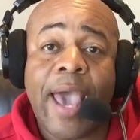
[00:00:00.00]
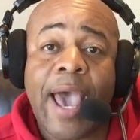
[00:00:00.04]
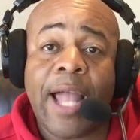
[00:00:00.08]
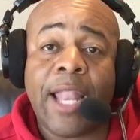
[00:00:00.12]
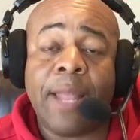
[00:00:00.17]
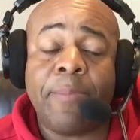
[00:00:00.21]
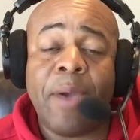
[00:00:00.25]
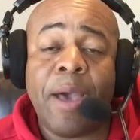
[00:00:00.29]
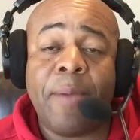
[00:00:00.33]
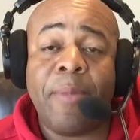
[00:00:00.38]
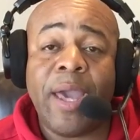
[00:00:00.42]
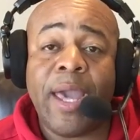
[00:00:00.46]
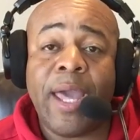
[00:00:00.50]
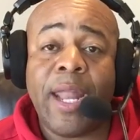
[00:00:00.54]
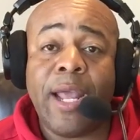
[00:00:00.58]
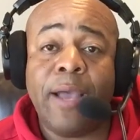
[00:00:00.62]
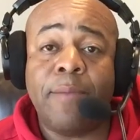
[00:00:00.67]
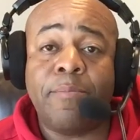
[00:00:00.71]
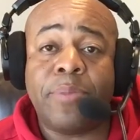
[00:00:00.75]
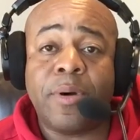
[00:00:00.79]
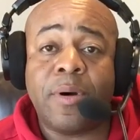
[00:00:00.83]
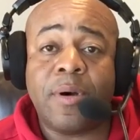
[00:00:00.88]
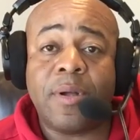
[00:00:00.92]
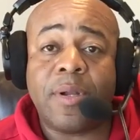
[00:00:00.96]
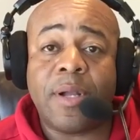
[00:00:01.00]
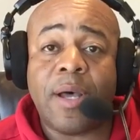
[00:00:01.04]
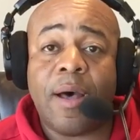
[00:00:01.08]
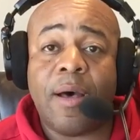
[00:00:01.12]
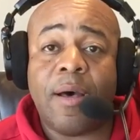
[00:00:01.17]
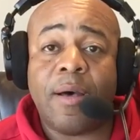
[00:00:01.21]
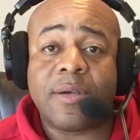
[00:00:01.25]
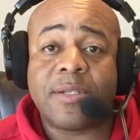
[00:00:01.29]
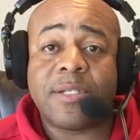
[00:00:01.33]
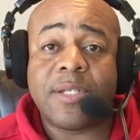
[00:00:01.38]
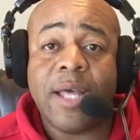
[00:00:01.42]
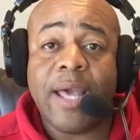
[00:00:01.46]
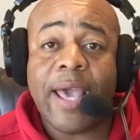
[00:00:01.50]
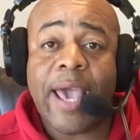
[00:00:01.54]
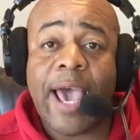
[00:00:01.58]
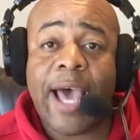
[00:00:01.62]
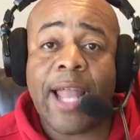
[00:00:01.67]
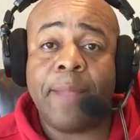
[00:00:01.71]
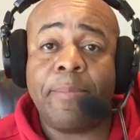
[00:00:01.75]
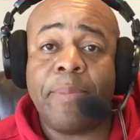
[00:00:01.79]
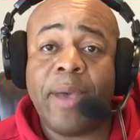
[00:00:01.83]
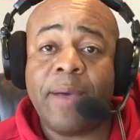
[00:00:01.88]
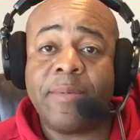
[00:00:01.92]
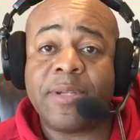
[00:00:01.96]
Alabama A&M Bulldogs,
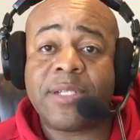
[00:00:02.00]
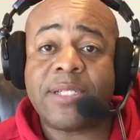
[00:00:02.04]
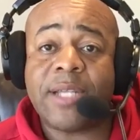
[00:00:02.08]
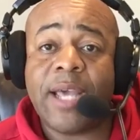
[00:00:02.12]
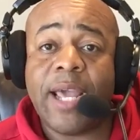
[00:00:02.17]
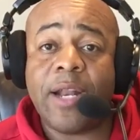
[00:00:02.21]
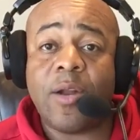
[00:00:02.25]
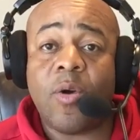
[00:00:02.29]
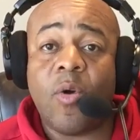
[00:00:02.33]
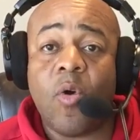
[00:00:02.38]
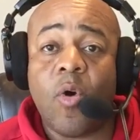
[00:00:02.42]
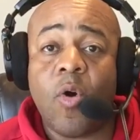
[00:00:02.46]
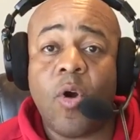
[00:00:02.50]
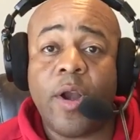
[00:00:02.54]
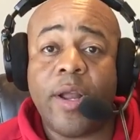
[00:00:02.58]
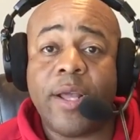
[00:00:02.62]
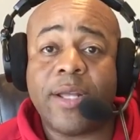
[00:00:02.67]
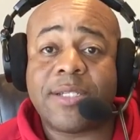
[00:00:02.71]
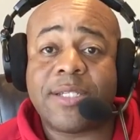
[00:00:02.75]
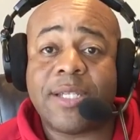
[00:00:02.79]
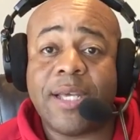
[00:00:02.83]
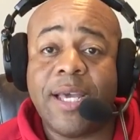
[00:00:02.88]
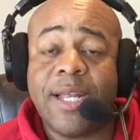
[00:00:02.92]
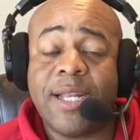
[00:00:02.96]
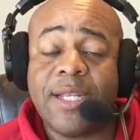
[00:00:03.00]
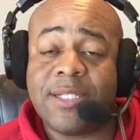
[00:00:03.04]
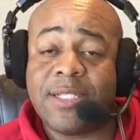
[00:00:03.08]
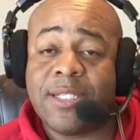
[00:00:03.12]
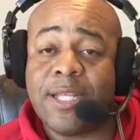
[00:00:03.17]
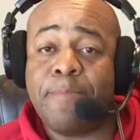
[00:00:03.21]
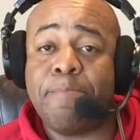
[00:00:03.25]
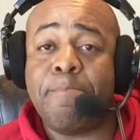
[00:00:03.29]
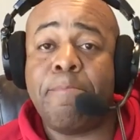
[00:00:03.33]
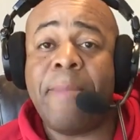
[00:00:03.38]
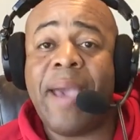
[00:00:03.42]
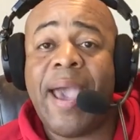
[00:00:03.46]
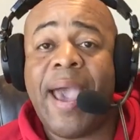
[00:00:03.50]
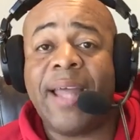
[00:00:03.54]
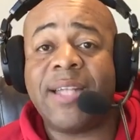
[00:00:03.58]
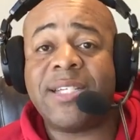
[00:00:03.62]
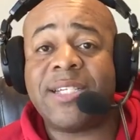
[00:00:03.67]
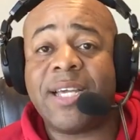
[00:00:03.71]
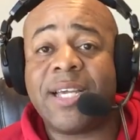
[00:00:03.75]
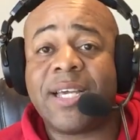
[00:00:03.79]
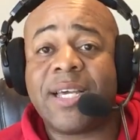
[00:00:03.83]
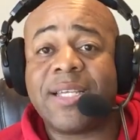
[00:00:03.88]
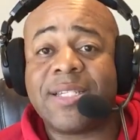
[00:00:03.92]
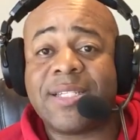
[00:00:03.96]
Alabama State Hornets. It is the
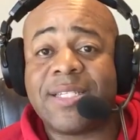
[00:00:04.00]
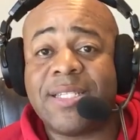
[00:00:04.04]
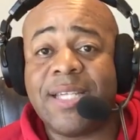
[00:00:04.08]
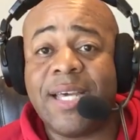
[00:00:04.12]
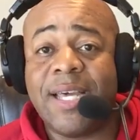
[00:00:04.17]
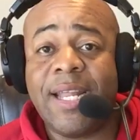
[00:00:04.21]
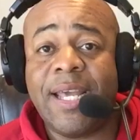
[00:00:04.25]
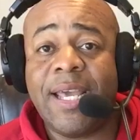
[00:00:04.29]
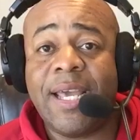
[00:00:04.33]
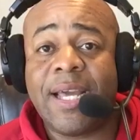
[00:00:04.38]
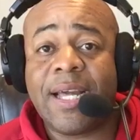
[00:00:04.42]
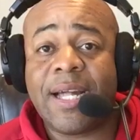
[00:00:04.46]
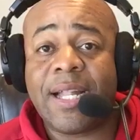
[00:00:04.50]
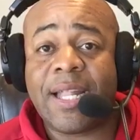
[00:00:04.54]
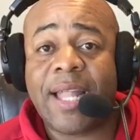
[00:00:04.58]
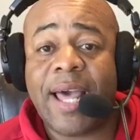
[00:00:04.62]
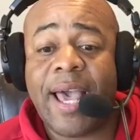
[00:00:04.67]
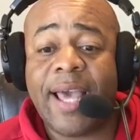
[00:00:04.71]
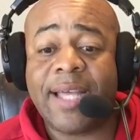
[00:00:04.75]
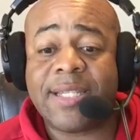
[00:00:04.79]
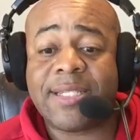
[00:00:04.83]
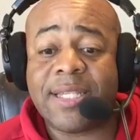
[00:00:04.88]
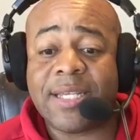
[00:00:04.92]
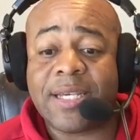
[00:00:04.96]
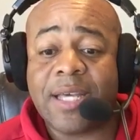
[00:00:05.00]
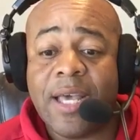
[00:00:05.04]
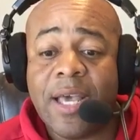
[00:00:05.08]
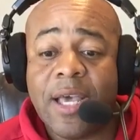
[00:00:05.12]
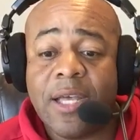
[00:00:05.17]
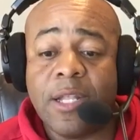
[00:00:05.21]
Magic City Classic.